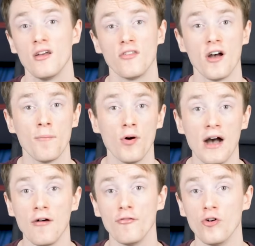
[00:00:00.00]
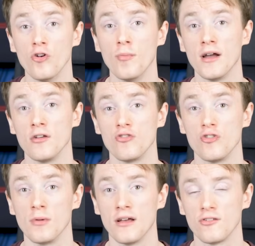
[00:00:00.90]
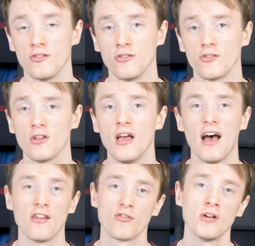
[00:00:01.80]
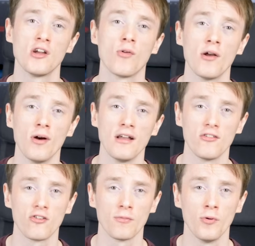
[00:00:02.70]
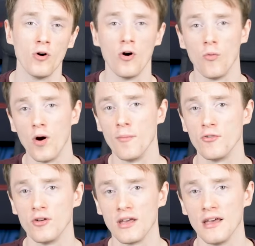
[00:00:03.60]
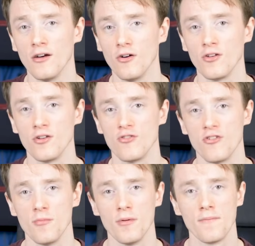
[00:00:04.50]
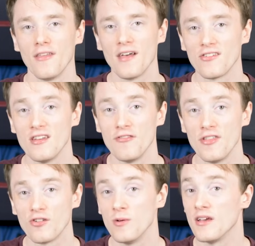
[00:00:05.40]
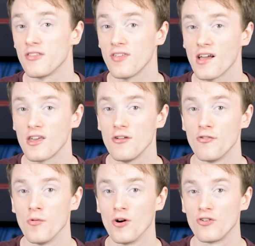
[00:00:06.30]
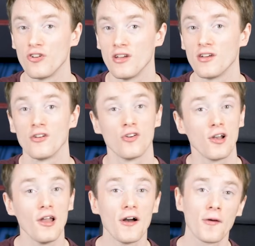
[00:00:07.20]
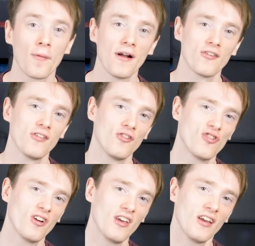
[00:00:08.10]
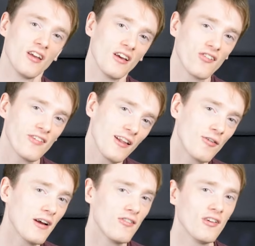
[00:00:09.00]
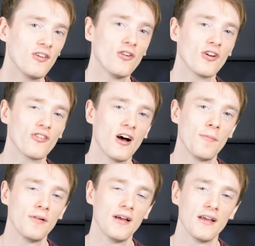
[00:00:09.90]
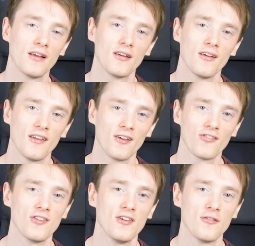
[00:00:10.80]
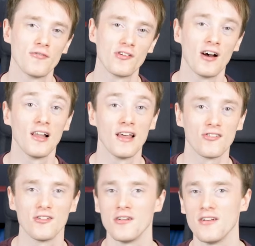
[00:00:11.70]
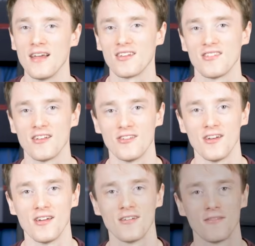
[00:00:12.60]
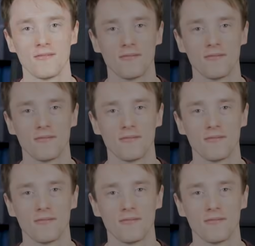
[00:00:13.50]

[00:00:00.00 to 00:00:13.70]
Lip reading: that I put out for all my YouTube lessons, and it's a really great way to support what I'm doing here on YouTube. That's it for this week. Thank you for watching. Good luck practicing chunking and accelerating your guitar playing, and I'll see you for our lesson next Saturday.